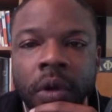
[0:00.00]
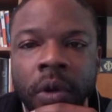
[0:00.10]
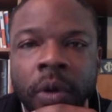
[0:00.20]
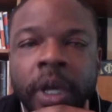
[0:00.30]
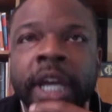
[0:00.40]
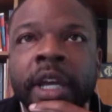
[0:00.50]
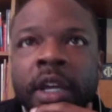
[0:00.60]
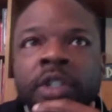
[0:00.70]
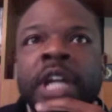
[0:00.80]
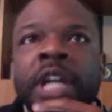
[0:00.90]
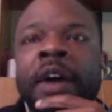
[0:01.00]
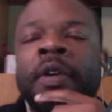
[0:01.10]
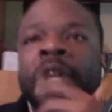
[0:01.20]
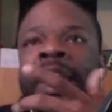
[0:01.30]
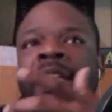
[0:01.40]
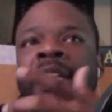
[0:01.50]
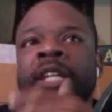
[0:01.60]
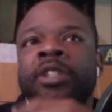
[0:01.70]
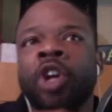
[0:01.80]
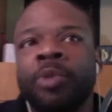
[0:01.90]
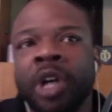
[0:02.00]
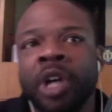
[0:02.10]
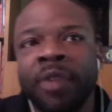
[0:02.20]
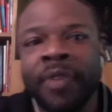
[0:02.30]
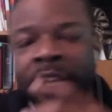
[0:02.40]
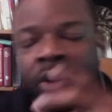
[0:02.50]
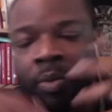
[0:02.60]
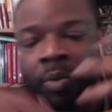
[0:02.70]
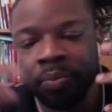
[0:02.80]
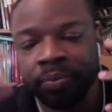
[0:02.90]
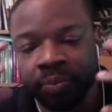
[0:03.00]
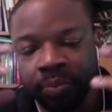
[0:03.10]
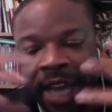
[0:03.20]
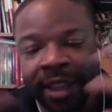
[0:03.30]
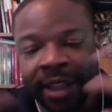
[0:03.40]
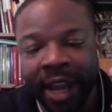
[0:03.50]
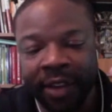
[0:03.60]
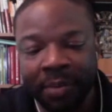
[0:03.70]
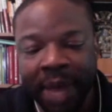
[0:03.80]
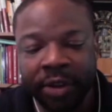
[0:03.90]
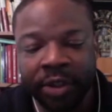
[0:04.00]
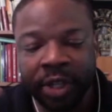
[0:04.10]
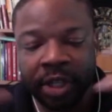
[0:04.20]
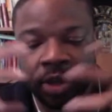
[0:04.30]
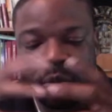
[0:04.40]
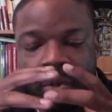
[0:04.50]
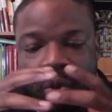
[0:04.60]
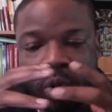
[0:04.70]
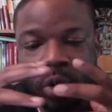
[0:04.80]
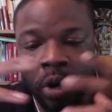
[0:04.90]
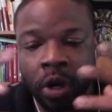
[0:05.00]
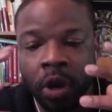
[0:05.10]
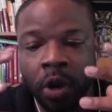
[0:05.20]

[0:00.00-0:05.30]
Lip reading: Okay. So now, in terms of, I know Black Lives Matter is a little more,